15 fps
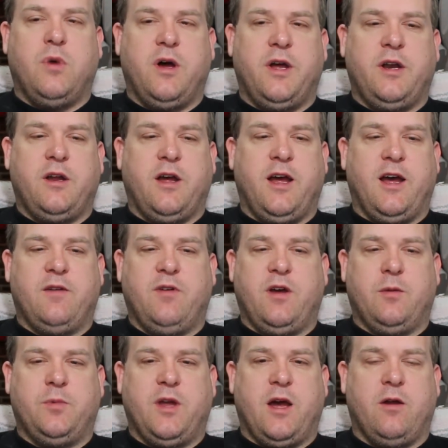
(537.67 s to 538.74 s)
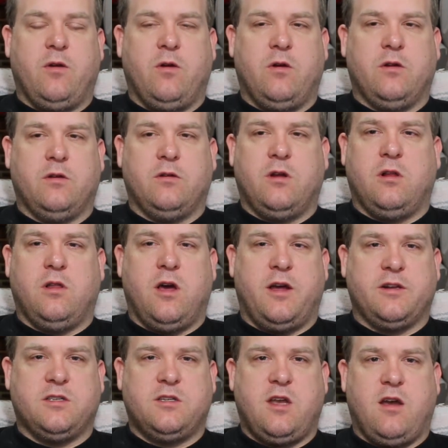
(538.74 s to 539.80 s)
but I have helped out on a
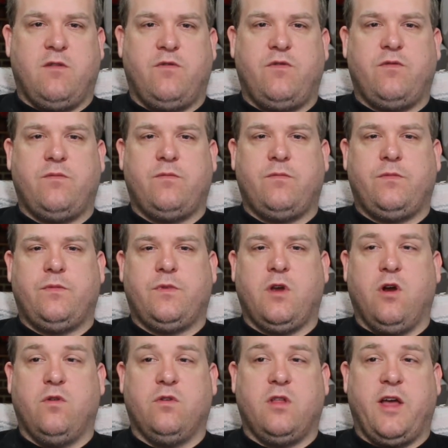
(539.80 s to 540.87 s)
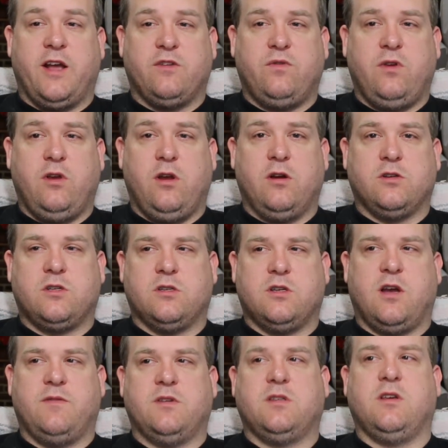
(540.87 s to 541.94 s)
lot of stuff over the last few years,
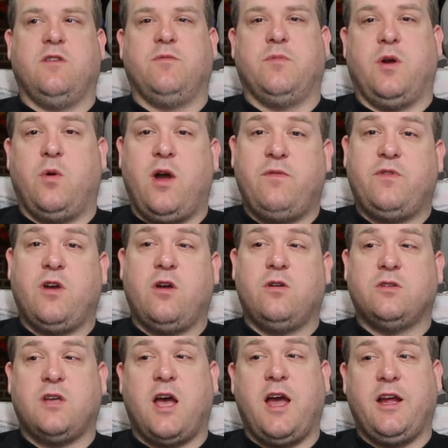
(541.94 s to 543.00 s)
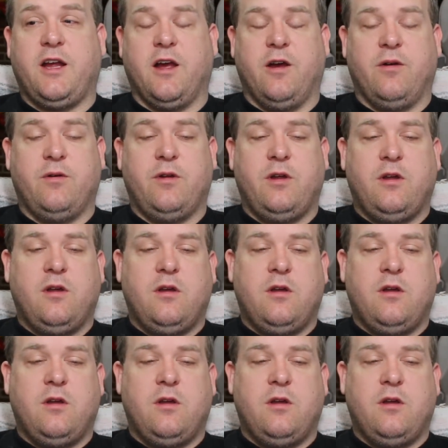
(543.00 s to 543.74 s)
because obviously if my wife goes, I go.